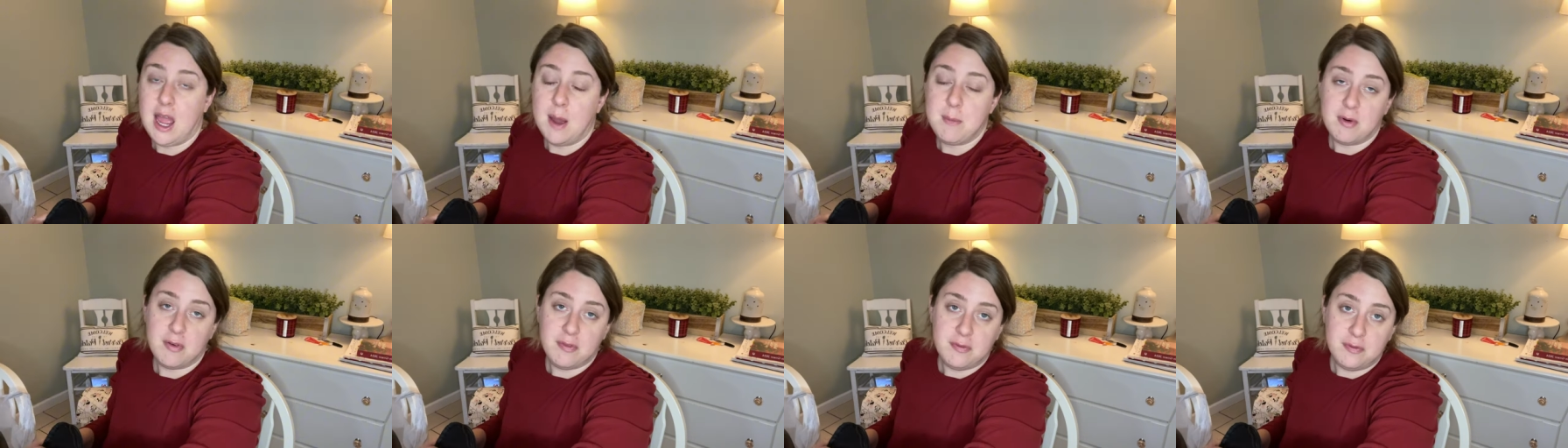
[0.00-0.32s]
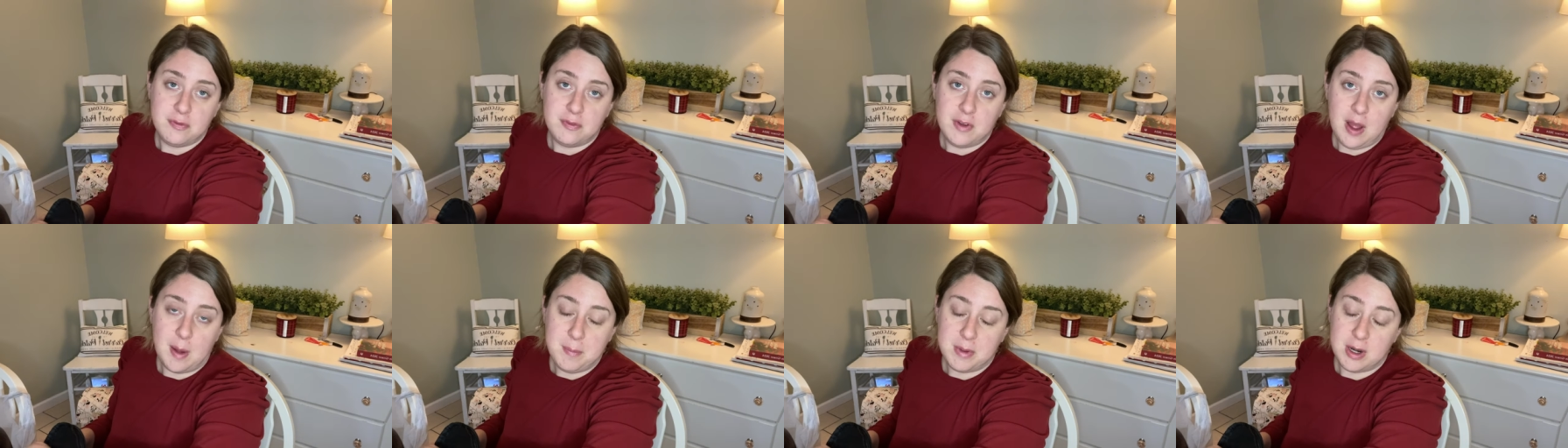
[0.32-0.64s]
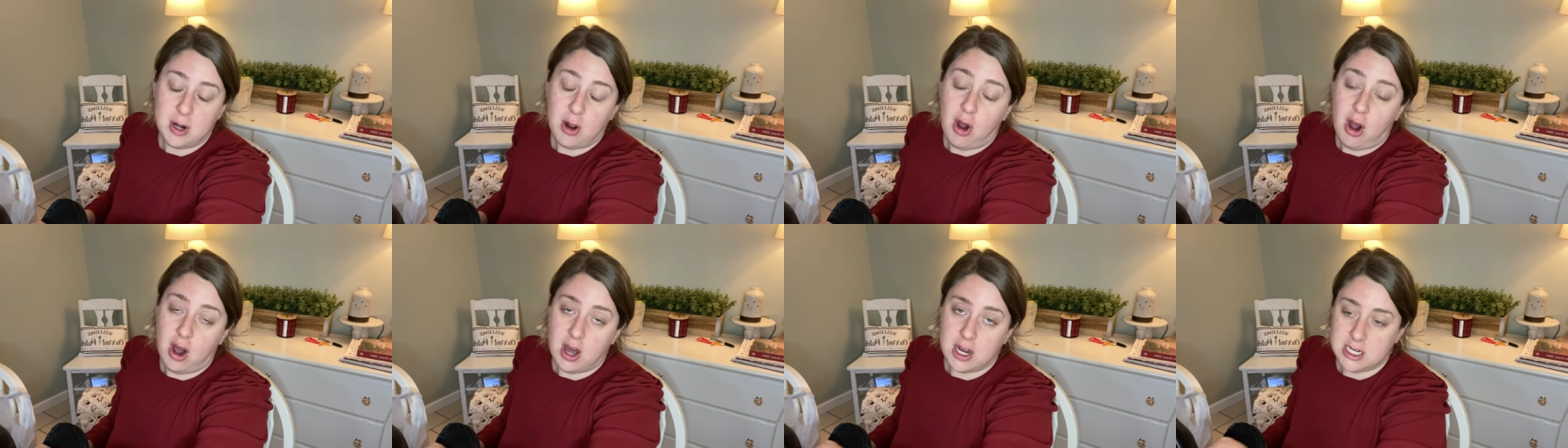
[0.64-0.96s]
I'm, a, I'm an
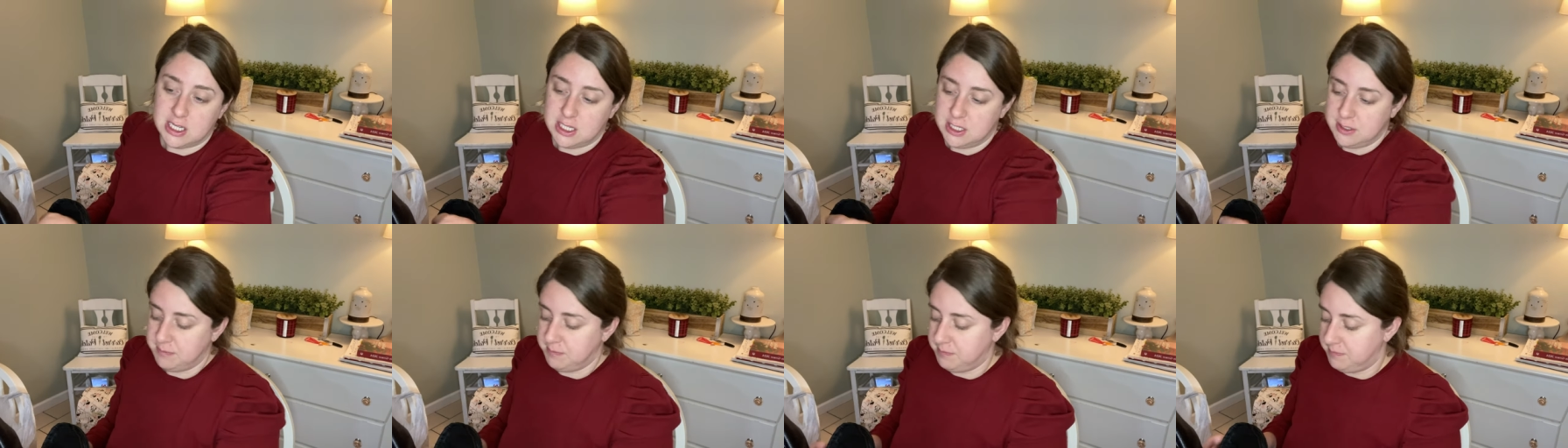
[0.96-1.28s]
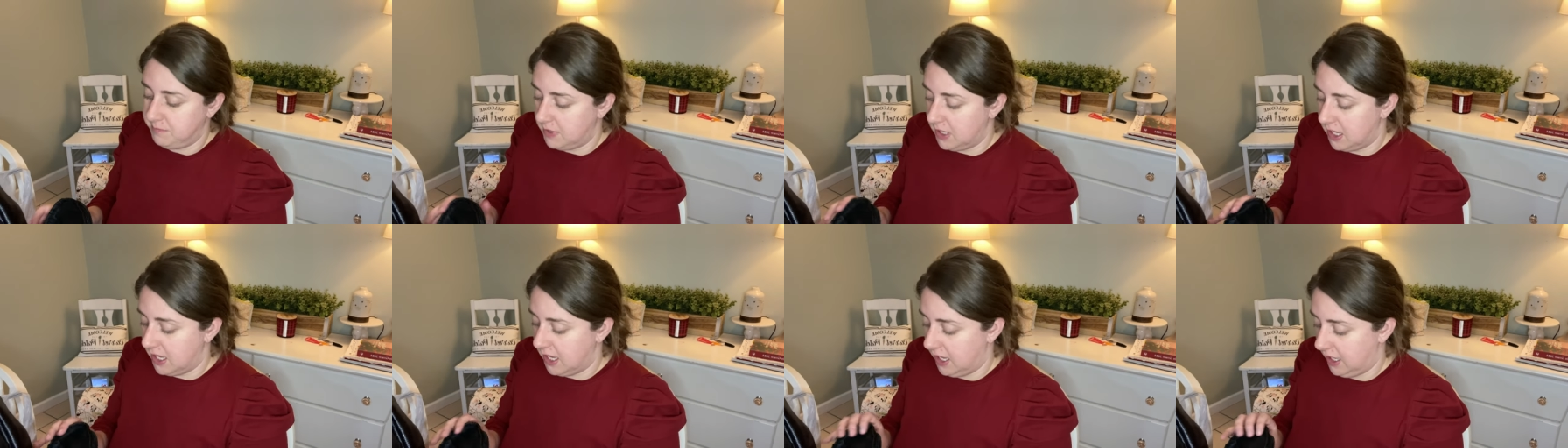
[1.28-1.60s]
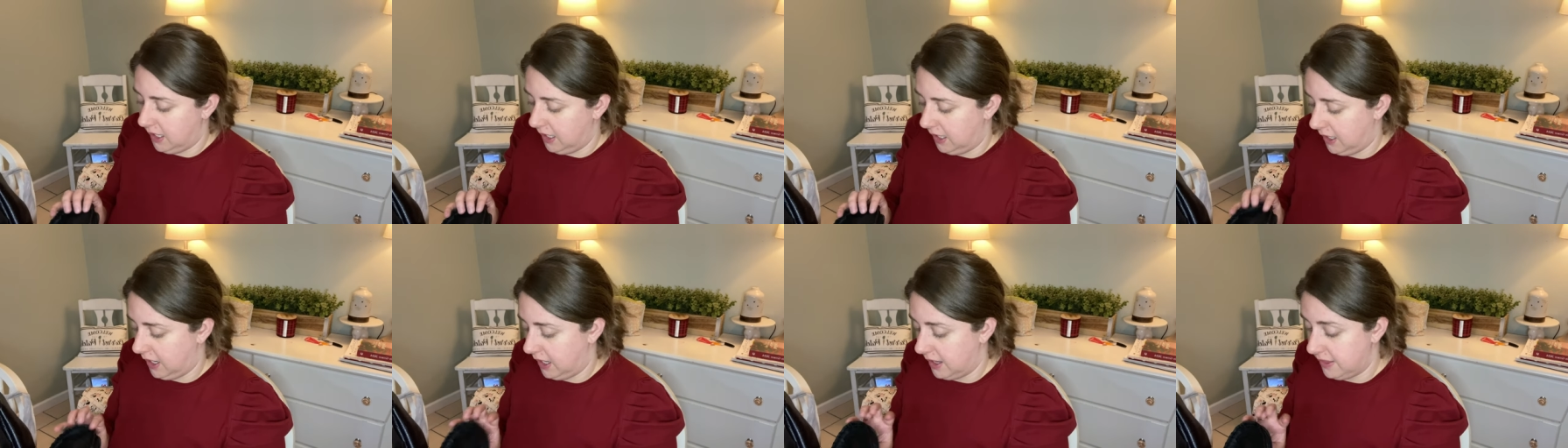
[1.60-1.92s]
autumn,
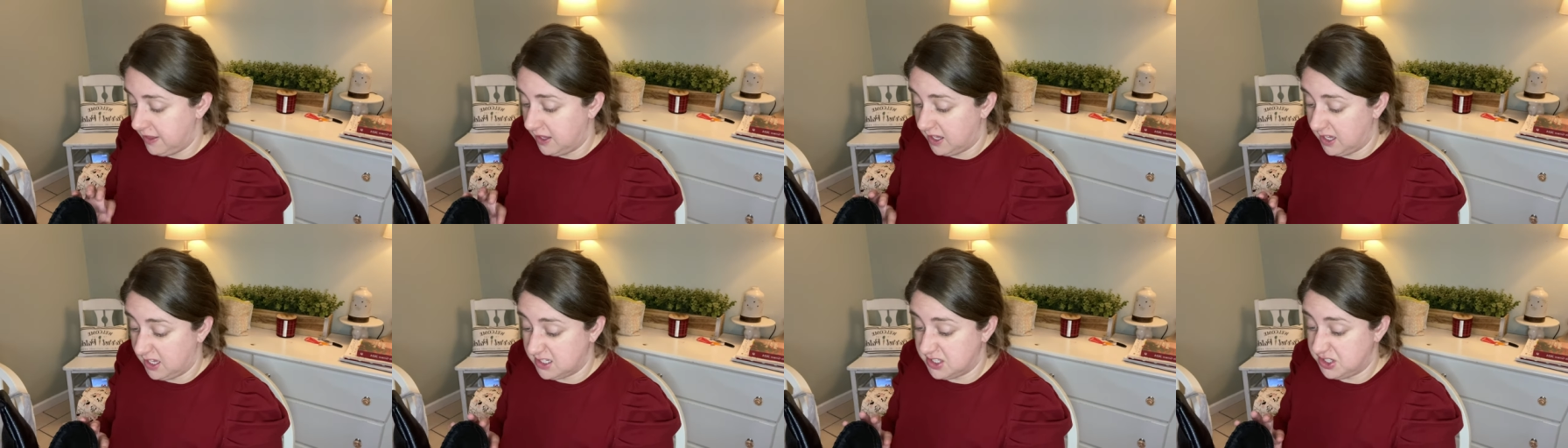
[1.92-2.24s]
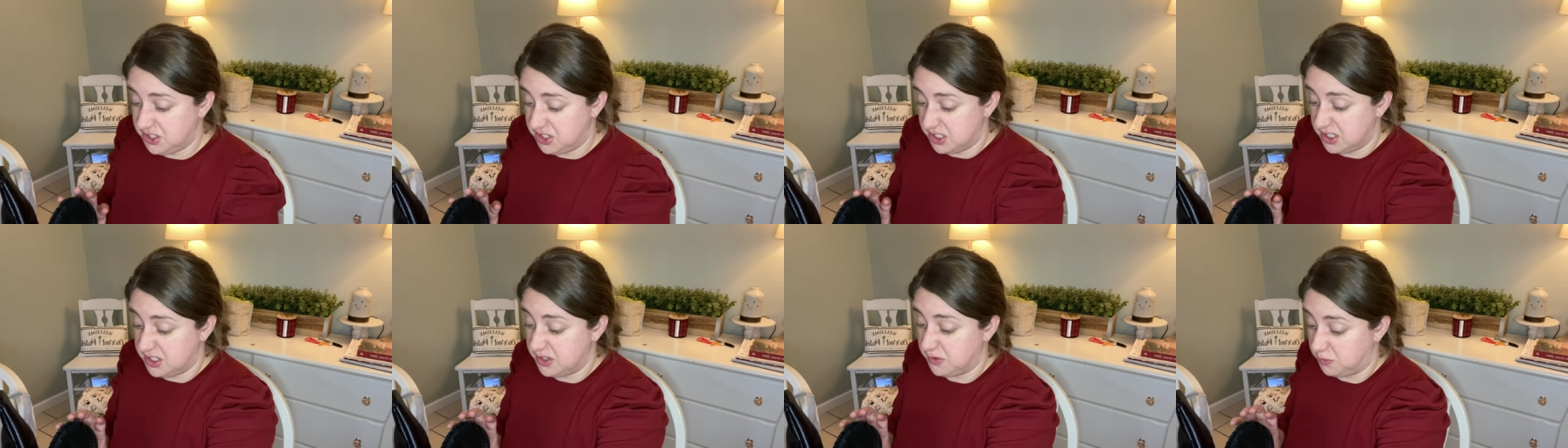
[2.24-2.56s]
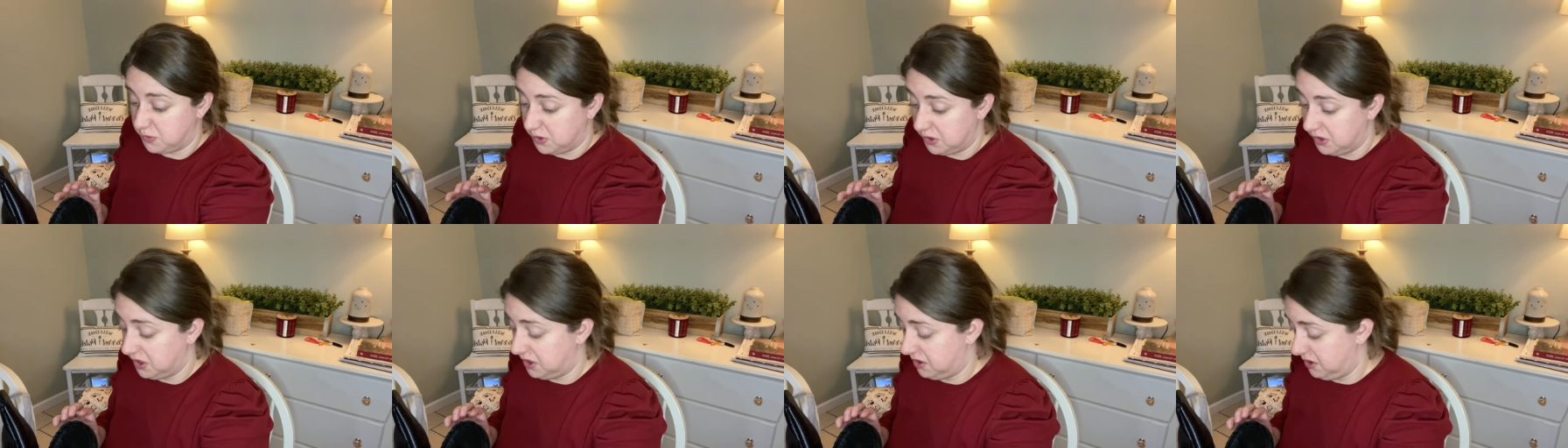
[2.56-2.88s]
and I think it's just a
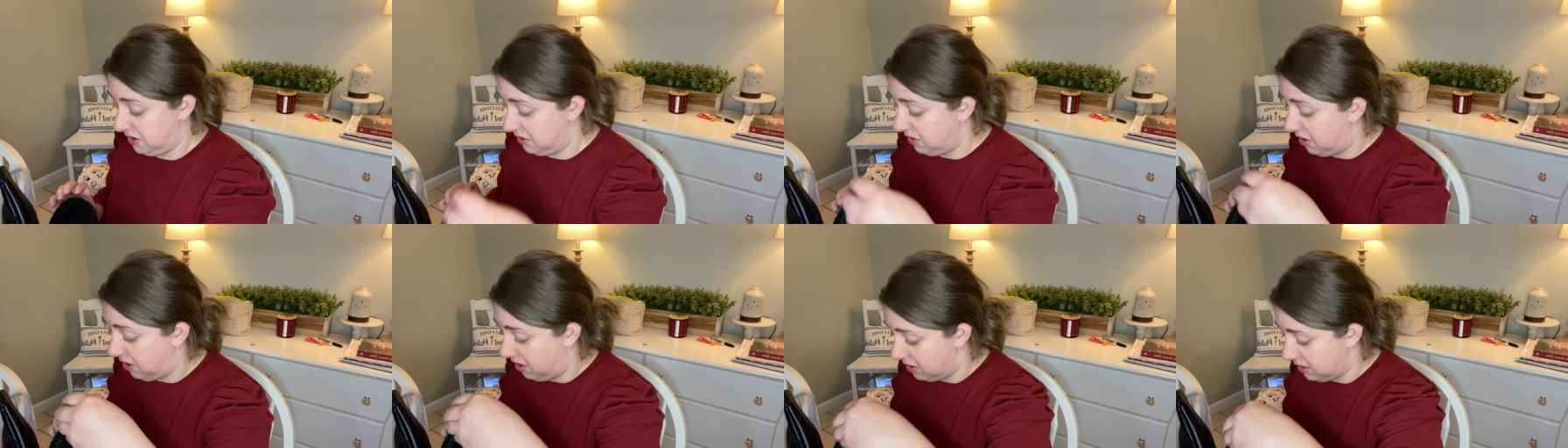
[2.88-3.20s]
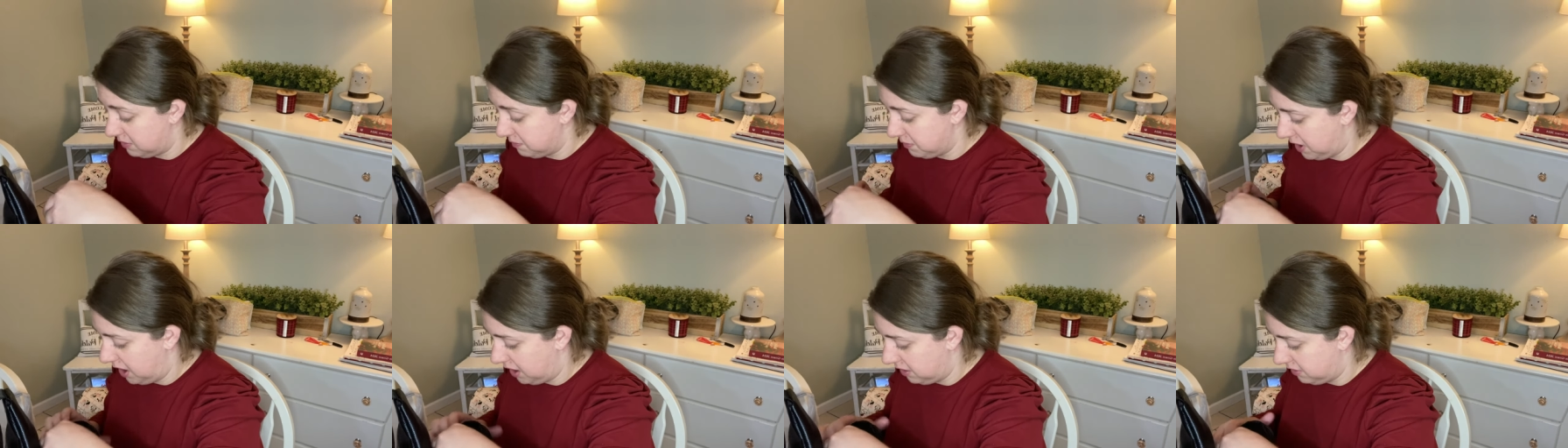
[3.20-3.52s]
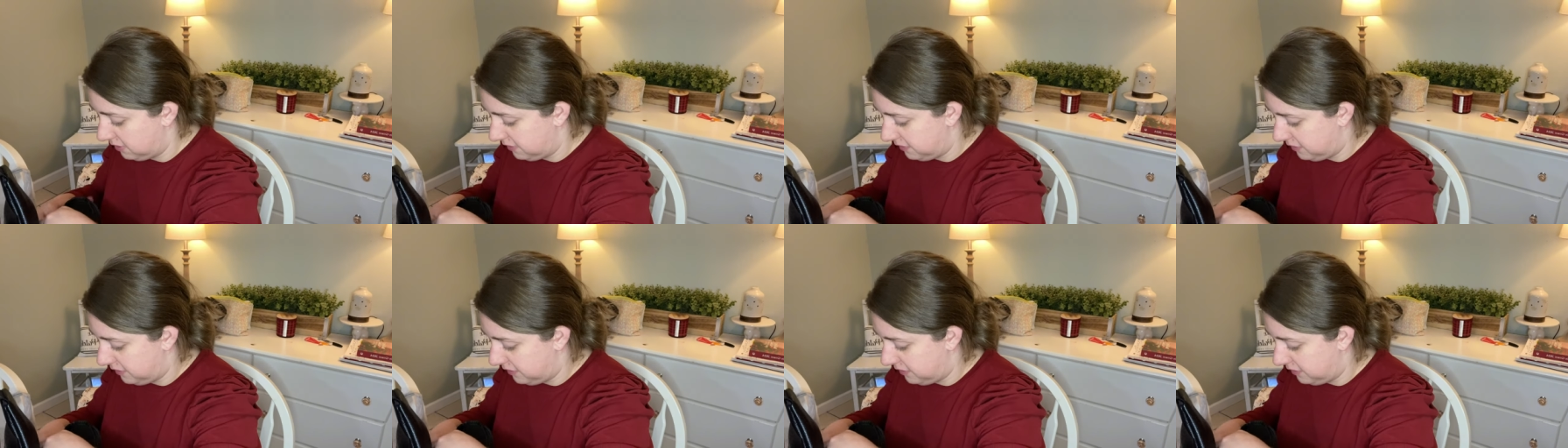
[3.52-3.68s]
really good autumn color